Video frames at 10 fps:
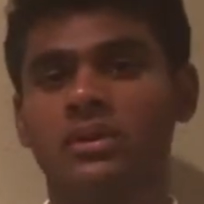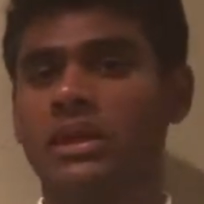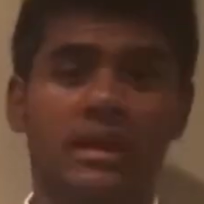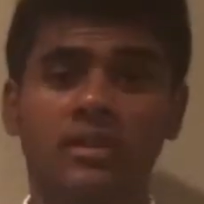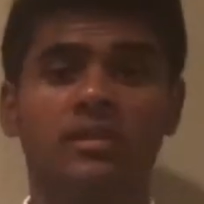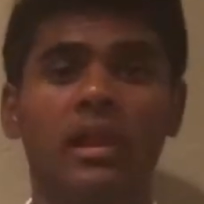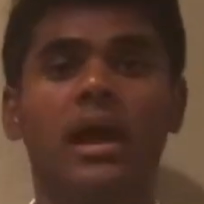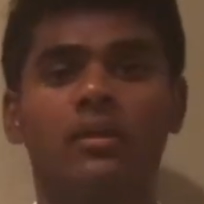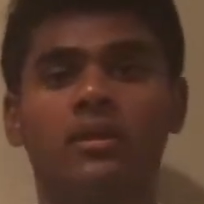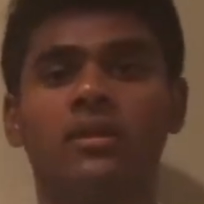It is
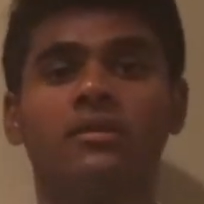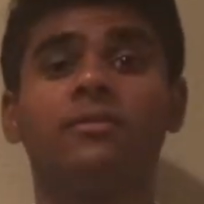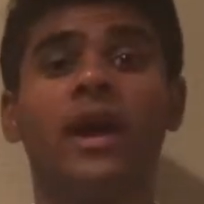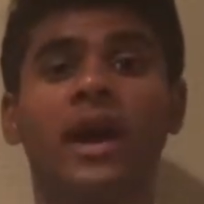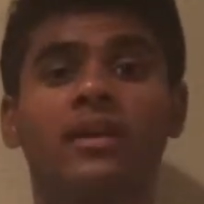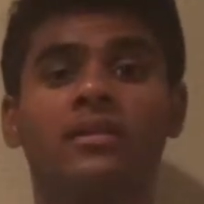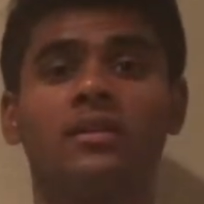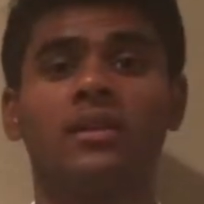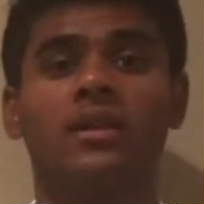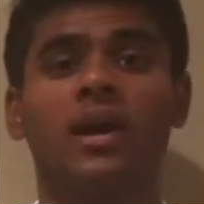allowed, and in fact,
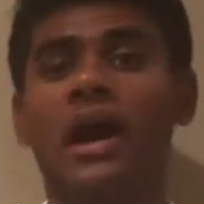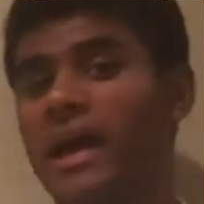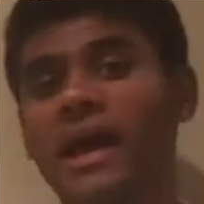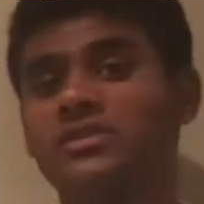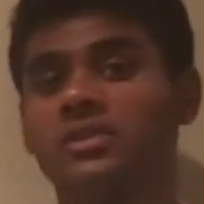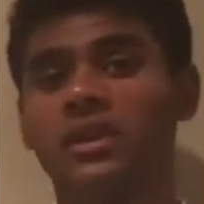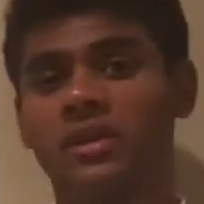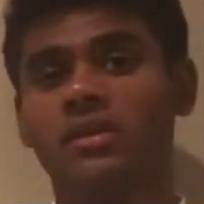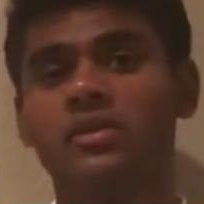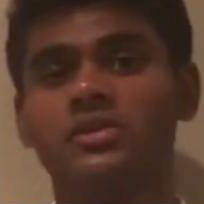I actually
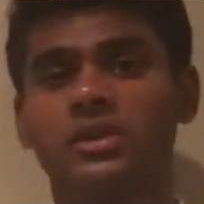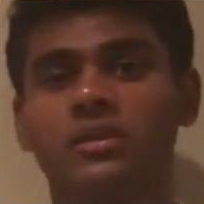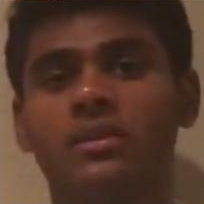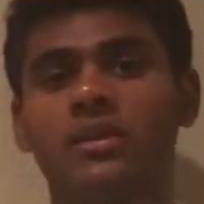encourage it.